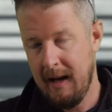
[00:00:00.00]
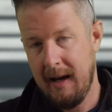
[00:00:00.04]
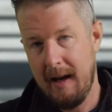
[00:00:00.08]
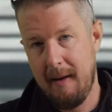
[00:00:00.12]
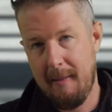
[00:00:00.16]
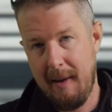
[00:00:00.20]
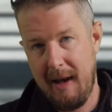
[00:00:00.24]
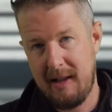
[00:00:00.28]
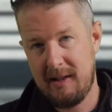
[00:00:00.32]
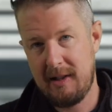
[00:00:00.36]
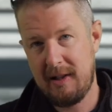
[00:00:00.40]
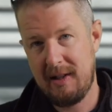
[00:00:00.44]

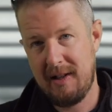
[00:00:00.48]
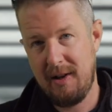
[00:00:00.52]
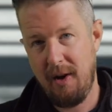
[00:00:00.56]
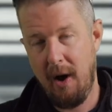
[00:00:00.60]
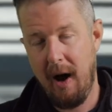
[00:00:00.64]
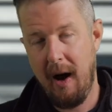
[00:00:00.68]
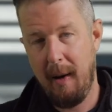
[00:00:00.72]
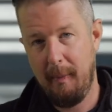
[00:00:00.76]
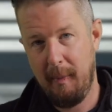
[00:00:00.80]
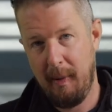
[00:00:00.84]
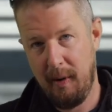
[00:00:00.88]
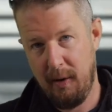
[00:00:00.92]
Imagine
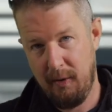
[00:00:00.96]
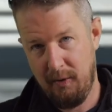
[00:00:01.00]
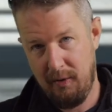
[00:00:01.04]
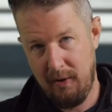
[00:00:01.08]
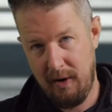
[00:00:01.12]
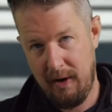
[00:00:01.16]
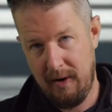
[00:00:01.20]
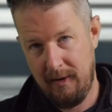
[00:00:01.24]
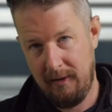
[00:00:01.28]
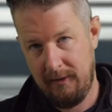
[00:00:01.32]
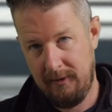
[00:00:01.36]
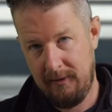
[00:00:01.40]
you're up on a
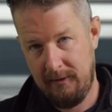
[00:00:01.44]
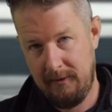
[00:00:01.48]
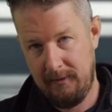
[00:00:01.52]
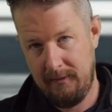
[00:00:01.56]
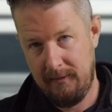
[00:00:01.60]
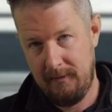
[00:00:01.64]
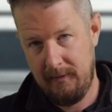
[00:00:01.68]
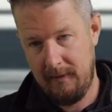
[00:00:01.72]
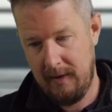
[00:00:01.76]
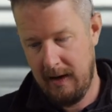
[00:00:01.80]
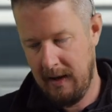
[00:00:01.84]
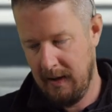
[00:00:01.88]

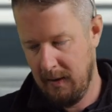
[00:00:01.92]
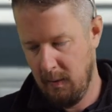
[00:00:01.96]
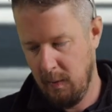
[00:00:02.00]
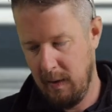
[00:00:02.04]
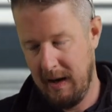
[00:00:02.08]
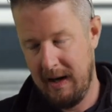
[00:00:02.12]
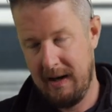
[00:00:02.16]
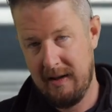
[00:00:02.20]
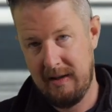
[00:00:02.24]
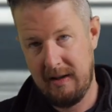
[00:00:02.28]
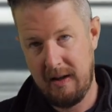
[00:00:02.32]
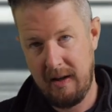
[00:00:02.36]
roof in the
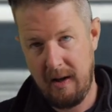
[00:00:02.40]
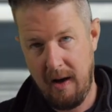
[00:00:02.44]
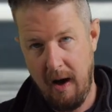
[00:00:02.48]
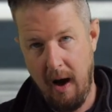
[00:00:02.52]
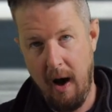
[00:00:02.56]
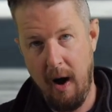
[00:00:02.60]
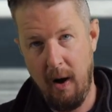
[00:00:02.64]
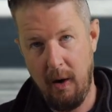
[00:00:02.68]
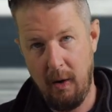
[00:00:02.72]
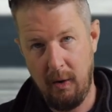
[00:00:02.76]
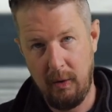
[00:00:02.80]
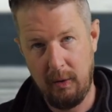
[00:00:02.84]
wind and
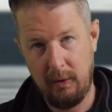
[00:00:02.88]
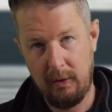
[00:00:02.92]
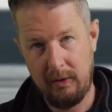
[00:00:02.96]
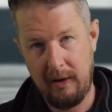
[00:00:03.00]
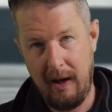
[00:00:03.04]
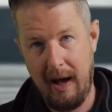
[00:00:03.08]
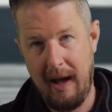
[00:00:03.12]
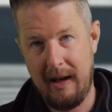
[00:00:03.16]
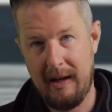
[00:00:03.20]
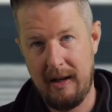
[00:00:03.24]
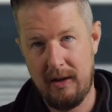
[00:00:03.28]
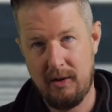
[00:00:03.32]

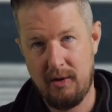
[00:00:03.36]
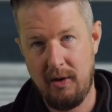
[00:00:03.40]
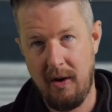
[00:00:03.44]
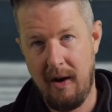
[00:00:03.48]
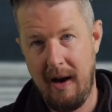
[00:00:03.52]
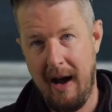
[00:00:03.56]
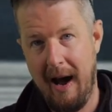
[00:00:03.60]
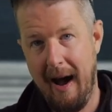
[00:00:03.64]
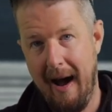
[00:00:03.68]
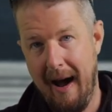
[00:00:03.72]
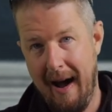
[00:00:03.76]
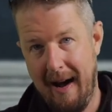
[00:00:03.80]
cold and you're trying
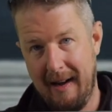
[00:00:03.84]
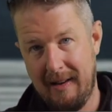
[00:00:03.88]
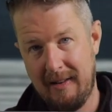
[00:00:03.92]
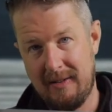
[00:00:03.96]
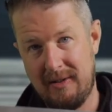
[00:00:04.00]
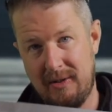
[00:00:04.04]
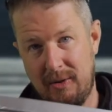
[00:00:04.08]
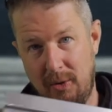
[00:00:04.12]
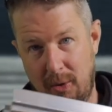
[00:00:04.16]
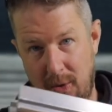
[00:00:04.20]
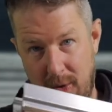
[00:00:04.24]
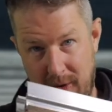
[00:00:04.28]
to
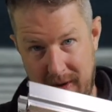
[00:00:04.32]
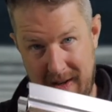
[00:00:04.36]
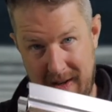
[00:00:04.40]
hacksaw